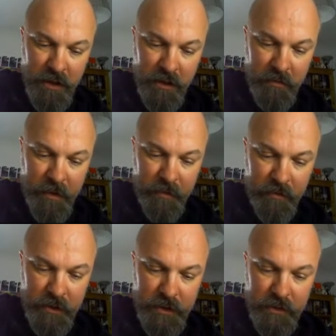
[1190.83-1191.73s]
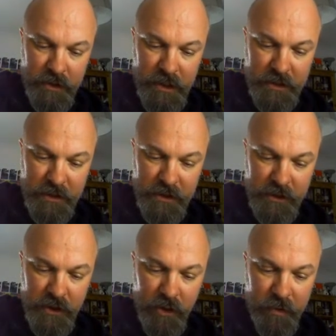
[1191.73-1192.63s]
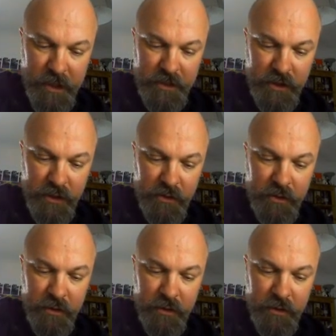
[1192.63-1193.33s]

maybe we'll just do it. It's just a two by two,